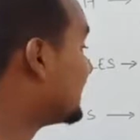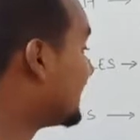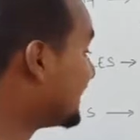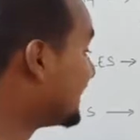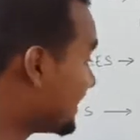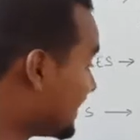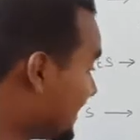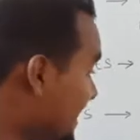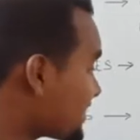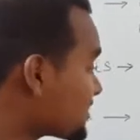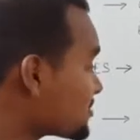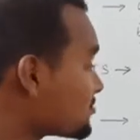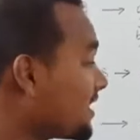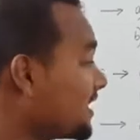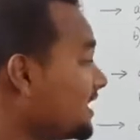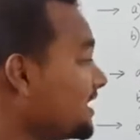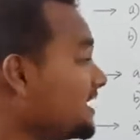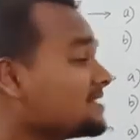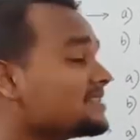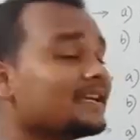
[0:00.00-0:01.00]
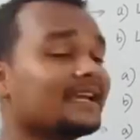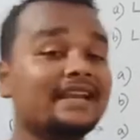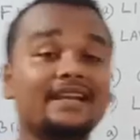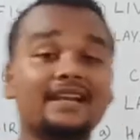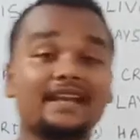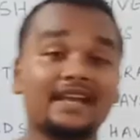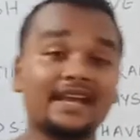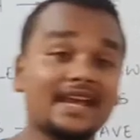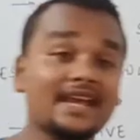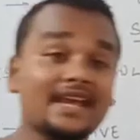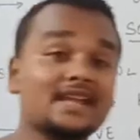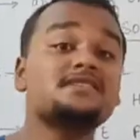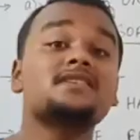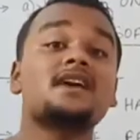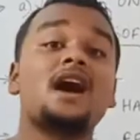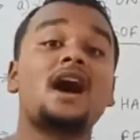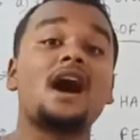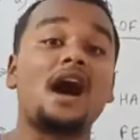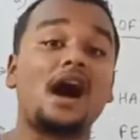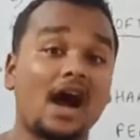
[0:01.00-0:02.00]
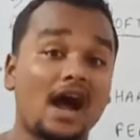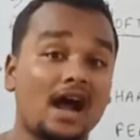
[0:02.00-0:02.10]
Then the next one is it lays